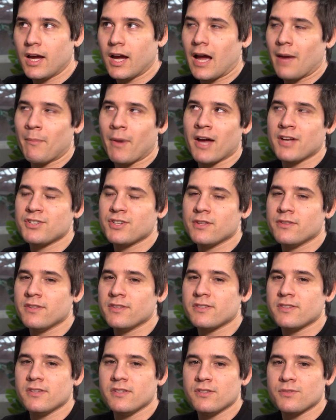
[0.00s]
I imagine
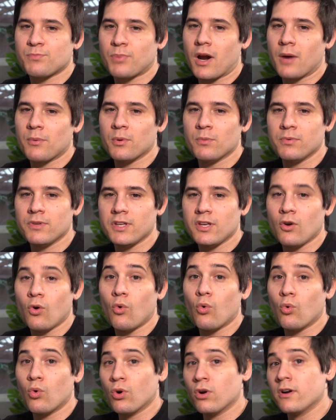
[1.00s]
this is probably
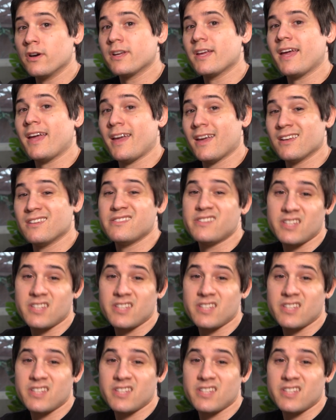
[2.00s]
org and